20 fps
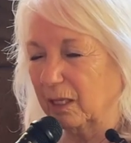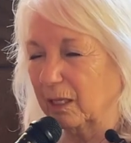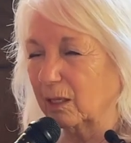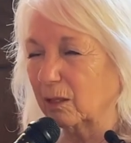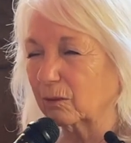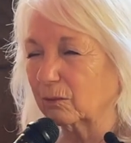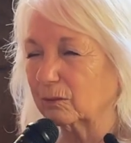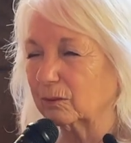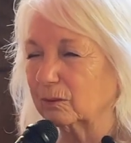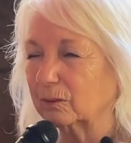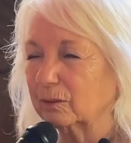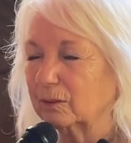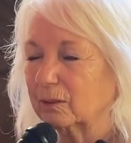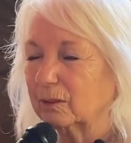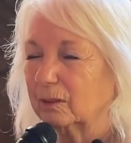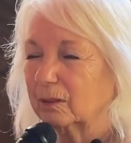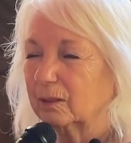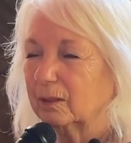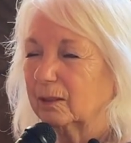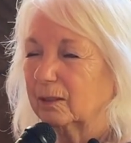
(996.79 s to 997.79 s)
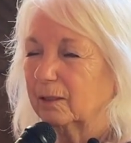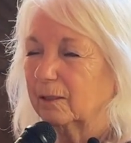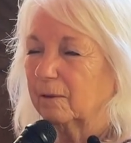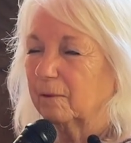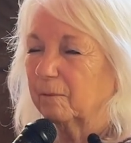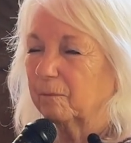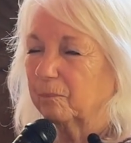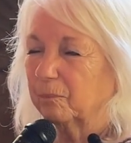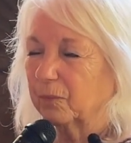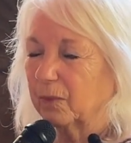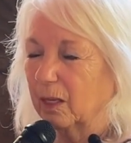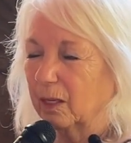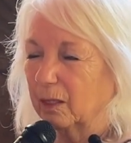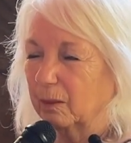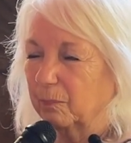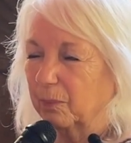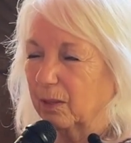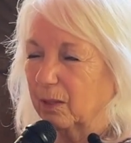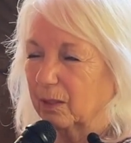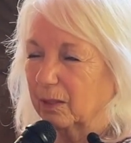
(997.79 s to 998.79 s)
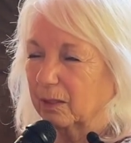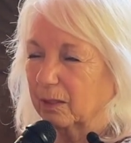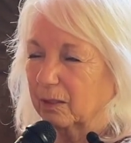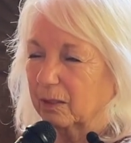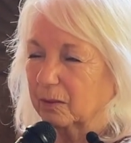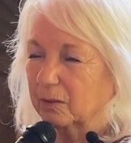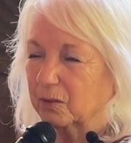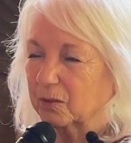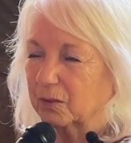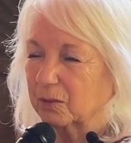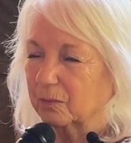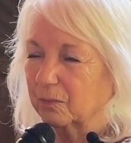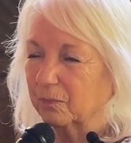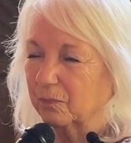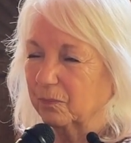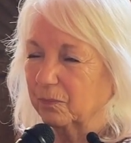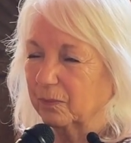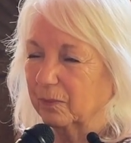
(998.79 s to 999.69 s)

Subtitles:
out, not a part of this,